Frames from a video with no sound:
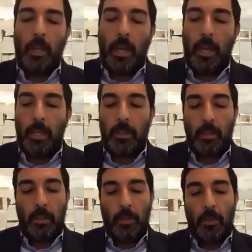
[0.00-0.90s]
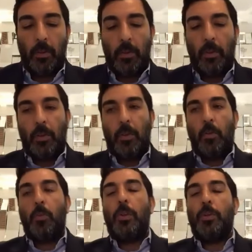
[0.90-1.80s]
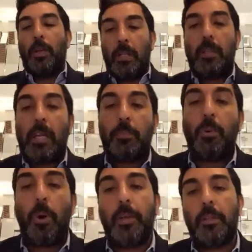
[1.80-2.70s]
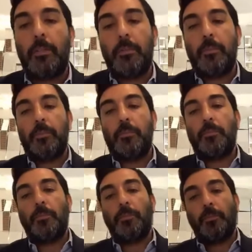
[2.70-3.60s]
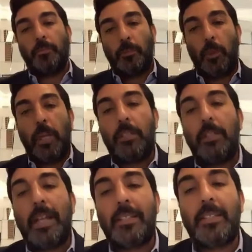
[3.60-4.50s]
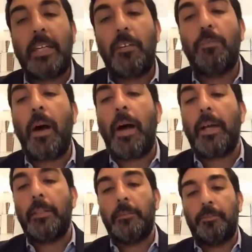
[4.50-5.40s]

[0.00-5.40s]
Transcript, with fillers: And when you get to that point, you get to that state of mind